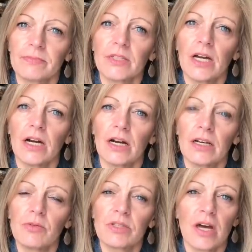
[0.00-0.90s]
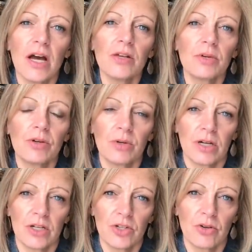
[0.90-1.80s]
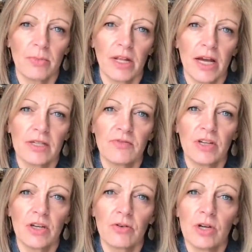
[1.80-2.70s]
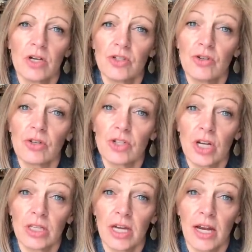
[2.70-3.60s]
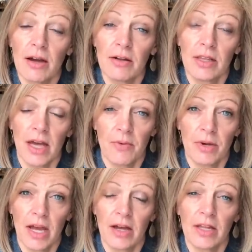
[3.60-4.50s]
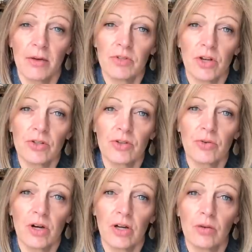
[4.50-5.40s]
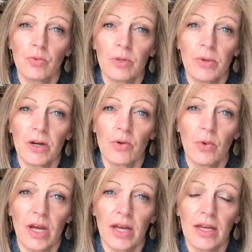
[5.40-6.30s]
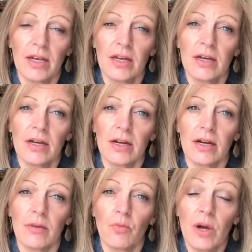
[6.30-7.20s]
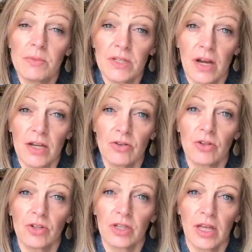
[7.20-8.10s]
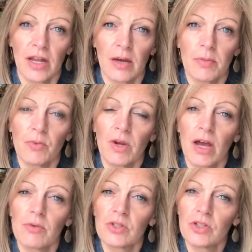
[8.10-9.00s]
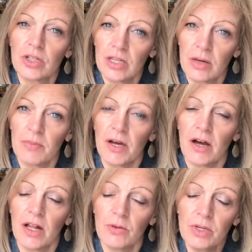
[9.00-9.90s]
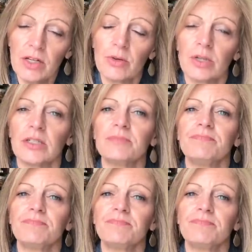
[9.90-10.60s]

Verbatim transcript: Uh, it was the Halloween quilt I showed in my last video, so you can check that out. That one out. That was also on Woodberry Way um, website. You can look that up. And when I was looking up that Halloween quilt,